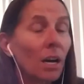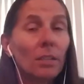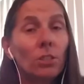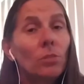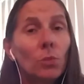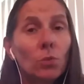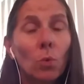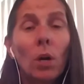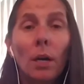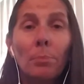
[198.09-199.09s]
you do what you
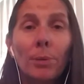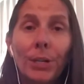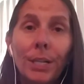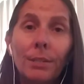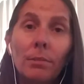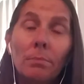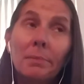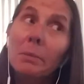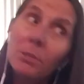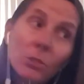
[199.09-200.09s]
want, but
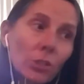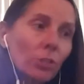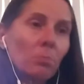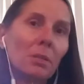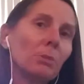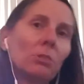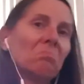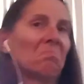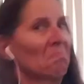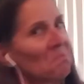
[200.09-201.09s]
maybe you should
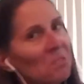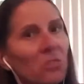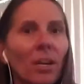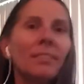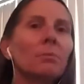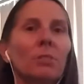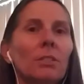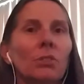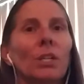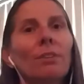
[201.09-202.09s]
try some of this
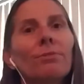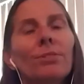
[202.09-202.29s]
stuff,